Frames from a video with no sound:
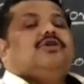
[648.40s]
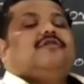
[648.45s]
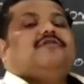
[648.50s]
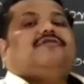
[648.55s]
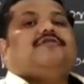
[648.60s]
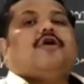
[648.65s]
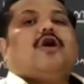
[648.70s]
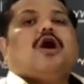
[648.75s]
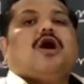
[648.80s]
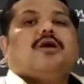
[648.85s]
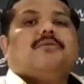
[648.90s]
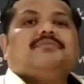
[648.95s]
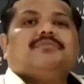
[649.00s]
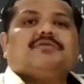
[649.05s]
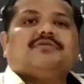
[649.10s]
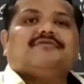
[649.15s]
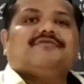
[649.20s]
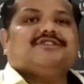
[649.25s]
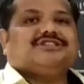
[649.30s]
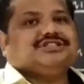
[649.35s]

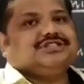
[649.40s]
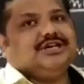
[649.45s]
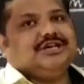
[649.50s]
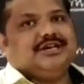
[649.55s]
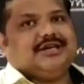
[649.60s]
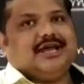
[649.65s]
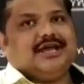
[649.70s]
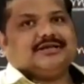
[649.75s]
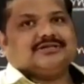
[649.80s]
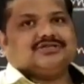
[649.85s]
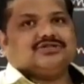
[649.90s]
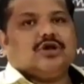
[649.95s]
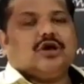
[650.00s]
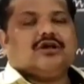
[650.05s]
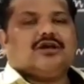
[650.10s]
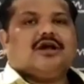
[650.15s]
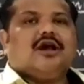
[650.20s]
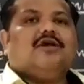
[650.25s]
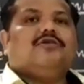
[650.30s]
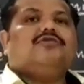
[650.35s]
form question tags
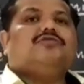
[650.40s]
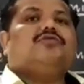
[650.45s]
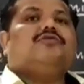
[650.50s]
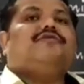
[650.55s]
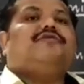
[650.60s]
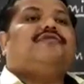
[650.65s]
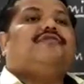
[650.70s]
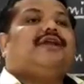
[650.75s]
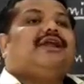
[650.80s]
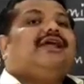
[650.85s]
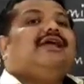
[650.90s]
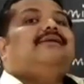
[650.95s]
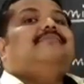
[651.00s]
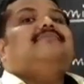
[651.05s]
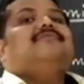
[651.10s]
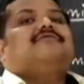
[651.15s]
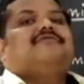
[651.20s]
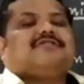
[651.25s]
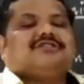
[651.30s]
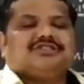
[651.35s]
or how to
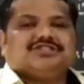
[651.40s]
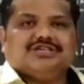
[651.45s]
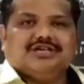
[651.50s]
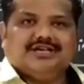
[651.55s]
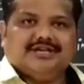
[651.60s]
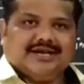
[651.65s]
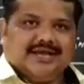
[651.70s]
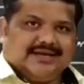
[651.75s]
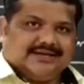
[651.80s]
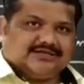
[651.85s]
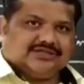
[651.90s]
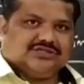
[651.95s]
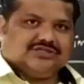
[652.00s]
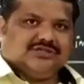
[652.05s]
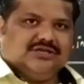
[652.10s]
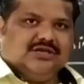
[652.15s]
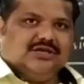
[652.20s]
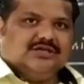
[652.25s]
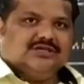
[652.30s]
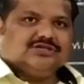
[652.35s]
frame question tags.
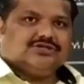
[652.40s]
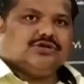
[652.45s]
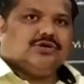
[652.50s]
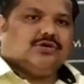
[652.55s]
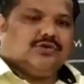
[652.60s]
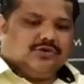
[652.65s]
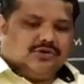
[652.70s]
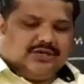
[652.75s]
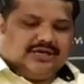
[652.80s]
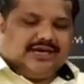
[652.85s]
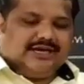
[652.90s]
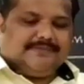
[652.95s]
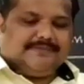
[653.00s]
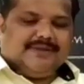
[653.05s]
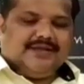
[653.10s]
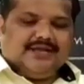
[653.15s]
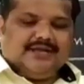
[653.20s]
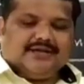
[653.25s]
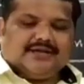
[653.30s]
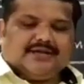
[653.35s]
So let
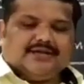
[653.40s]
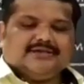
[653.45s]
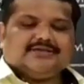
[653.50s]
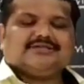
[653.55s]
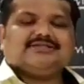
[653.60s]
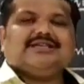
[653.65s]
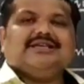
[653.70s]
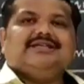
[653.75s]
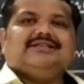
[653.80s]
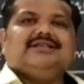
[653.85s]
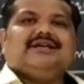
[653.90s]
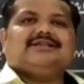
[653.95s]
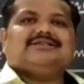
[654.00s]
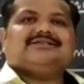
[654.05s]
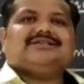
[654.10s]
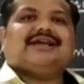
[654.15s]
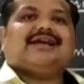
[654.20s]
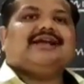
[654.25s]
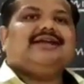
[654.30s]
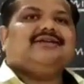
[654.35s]
me see the
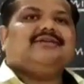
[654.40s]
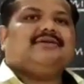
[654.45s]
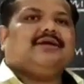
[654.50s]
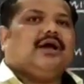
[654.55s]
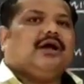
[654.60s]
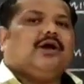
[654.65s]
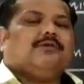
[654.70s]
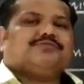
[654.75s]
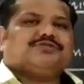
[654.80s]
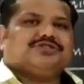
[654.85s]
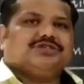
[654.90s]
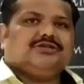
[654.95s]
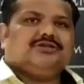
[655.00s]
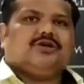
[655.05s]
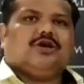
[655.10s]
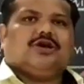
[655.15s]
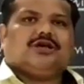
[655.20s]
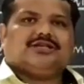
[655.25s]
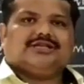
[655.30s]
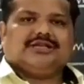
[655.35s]
second
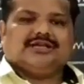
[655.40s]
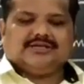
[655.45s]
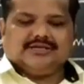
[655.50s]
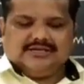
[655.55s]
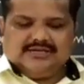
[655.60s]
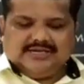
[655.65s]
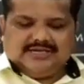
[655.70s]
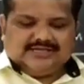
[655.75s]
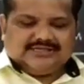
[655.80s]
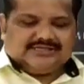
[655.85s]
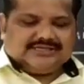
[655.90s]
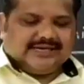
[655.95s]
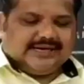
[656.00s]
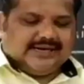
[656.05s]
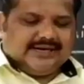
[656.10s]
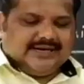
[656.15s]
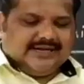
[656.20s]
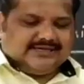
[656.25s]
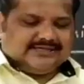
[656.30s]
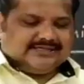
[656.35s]
option or the
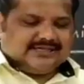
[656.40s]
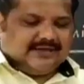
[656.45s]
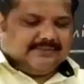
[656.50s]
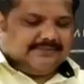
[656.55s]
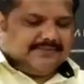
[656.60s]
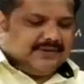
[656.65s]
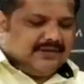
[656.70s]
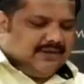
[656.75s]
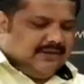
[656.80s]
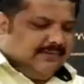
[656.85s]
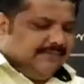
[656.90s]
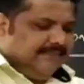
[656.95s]
second example.